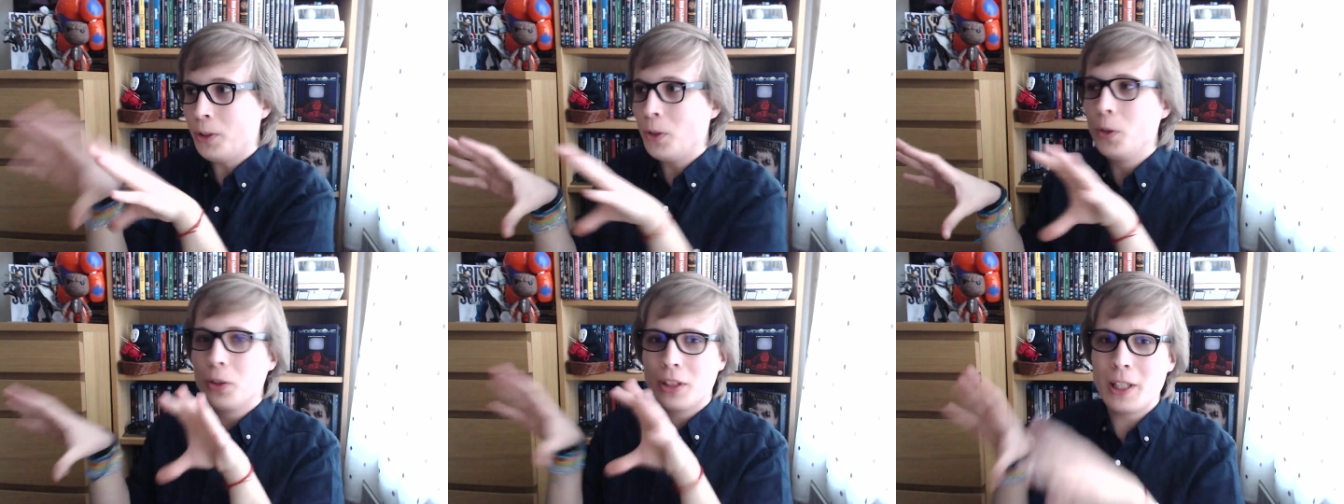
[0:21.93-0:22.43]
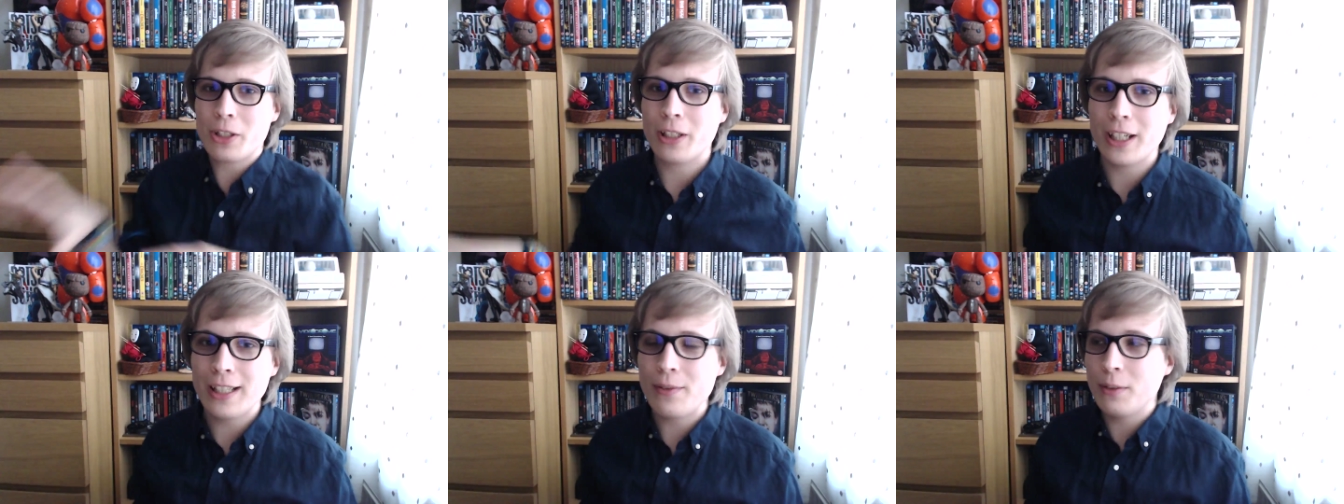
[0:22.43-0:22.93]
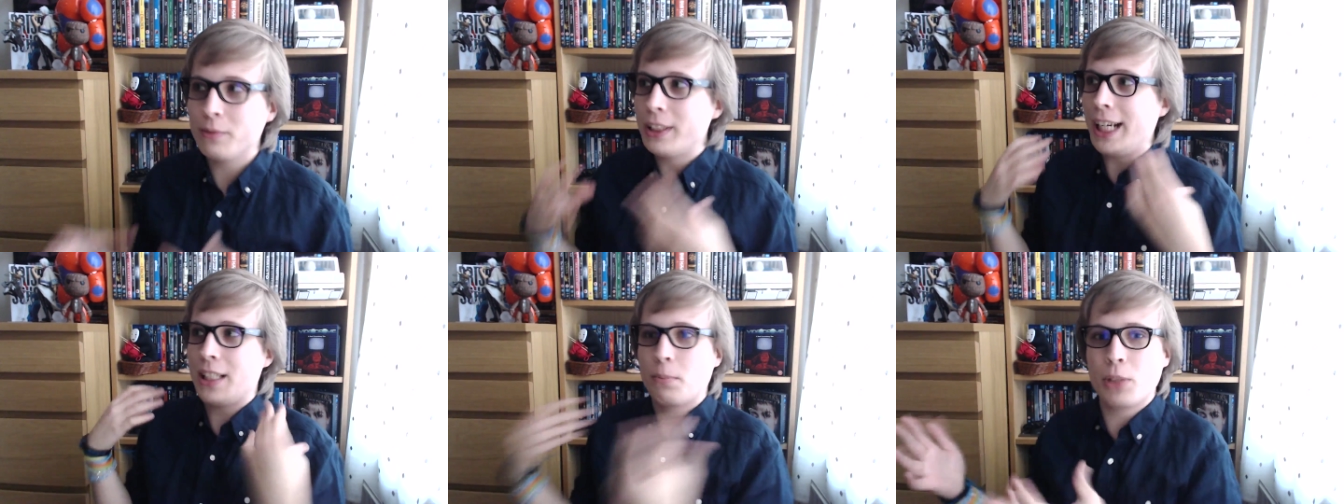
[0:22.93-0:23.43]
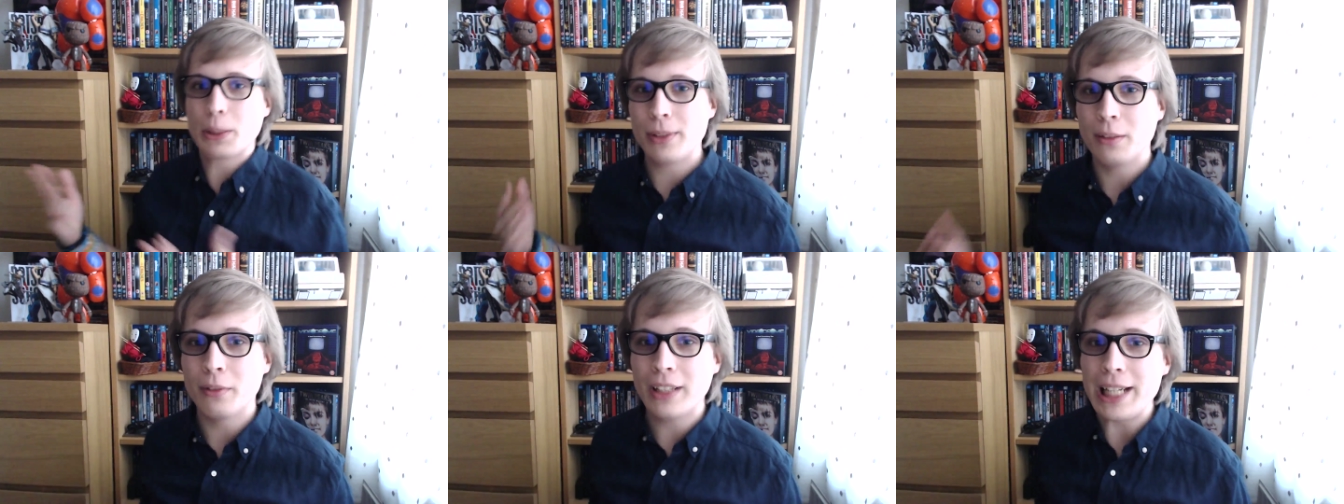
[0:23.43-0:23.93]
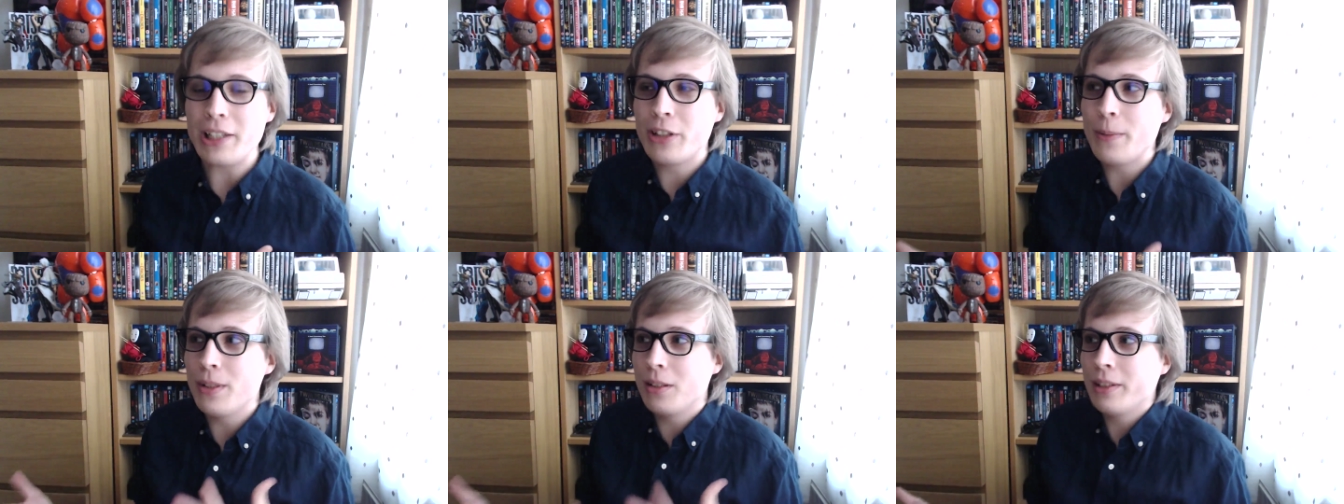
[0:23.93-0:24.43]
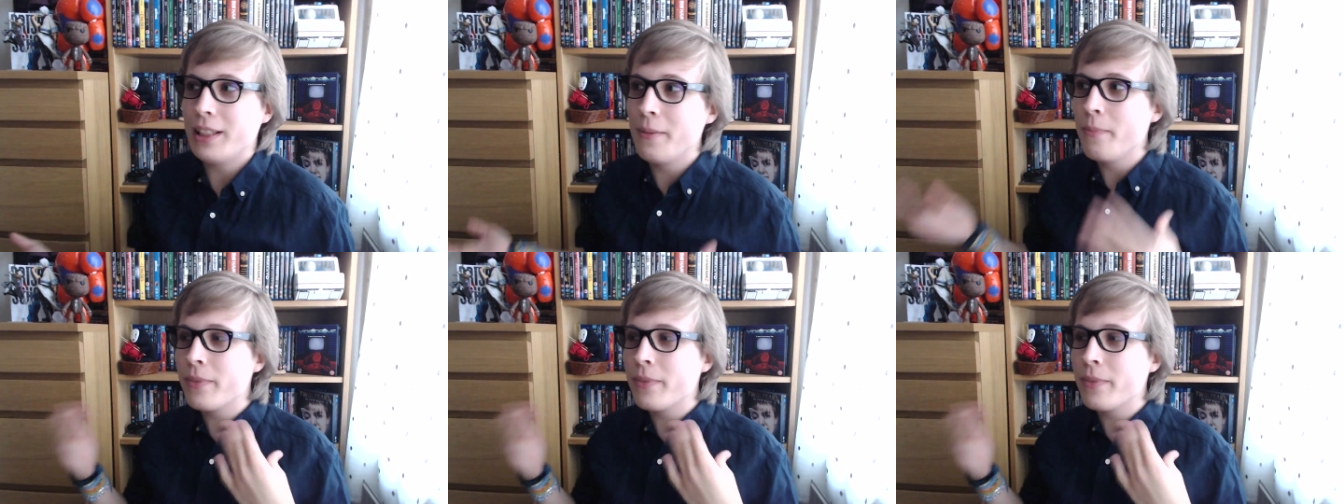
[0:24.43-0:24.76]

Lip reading: also, she kind of never really had the prospect on relationships as well.